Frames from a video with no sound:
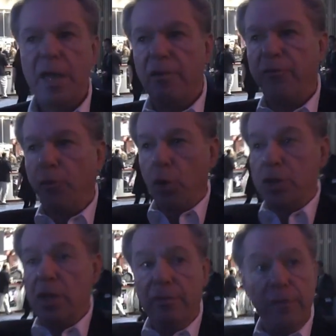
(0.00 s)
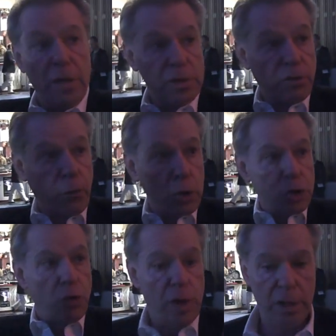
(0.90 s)
they have 4 TVs,
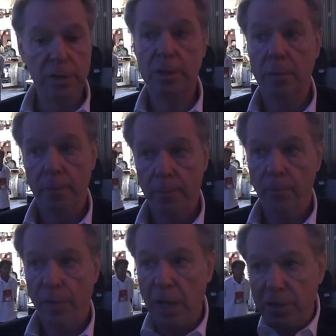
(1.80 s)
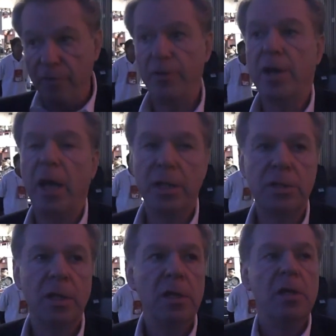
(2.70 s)
4 screens at different
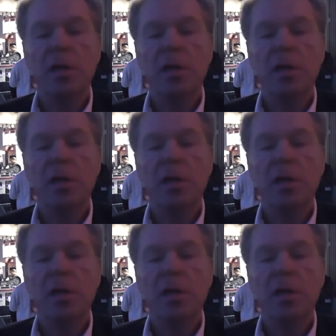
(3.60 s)
heights.